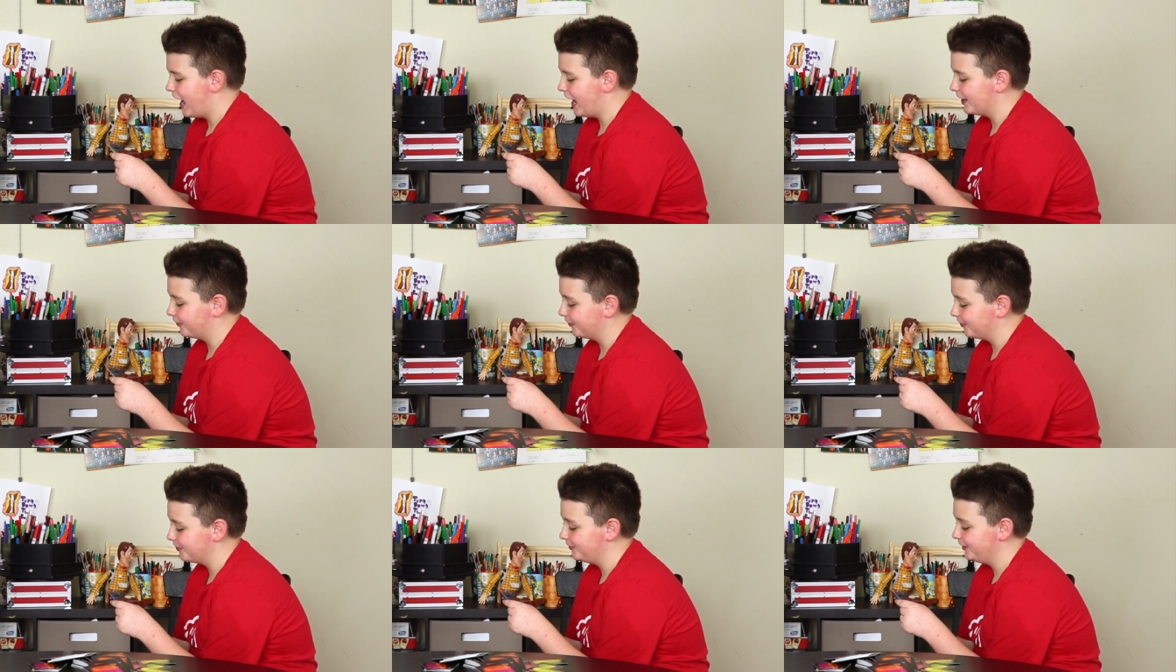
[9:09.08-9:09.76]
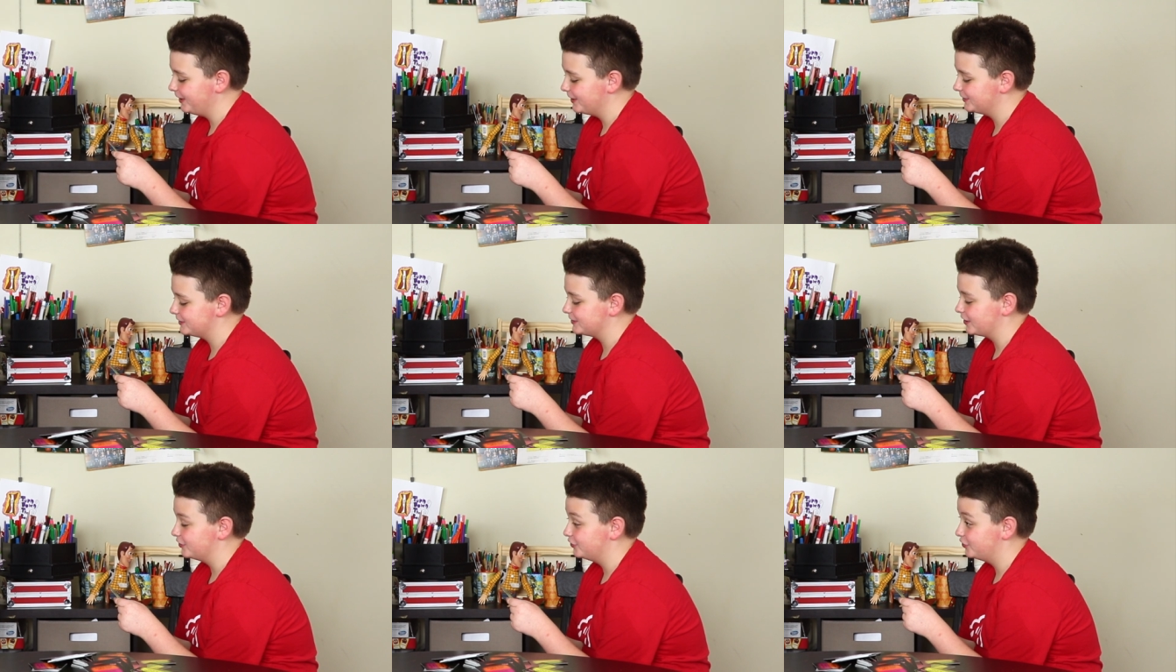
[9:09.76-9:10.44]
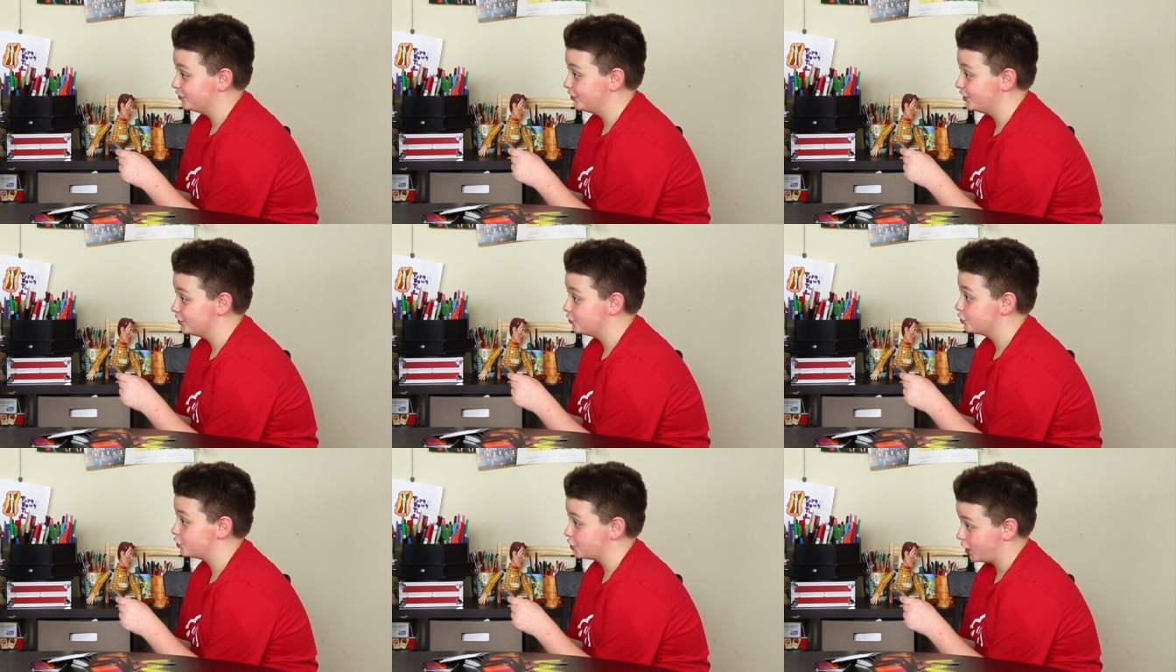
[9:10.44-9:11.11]
I heard it's a
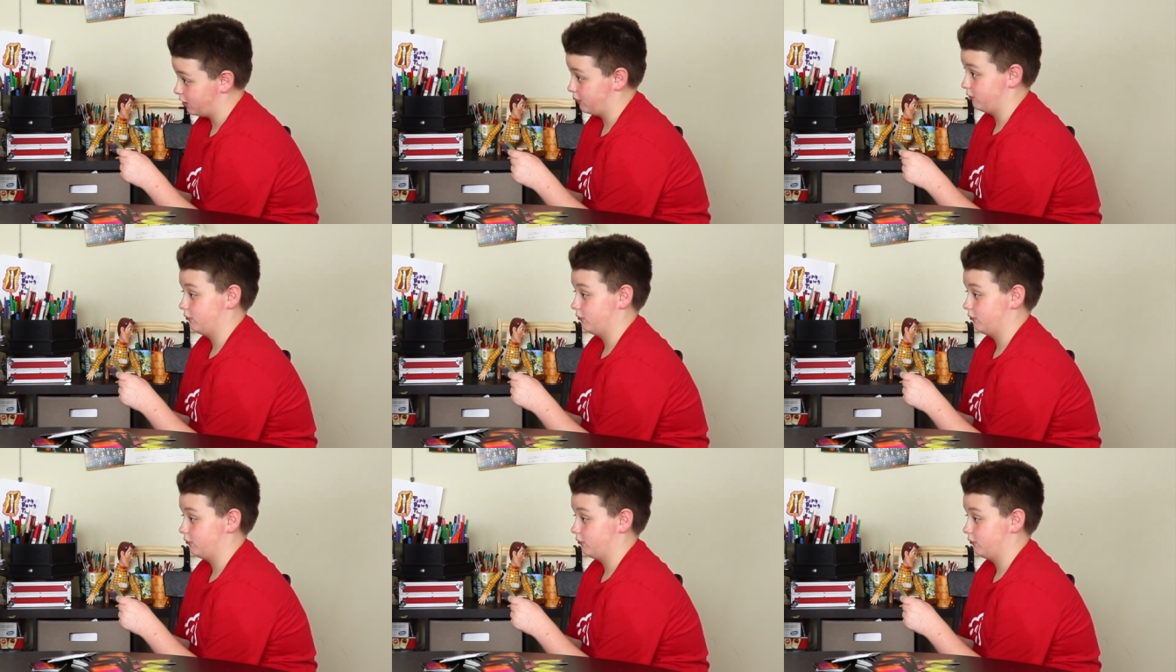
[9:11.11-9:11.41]
good show.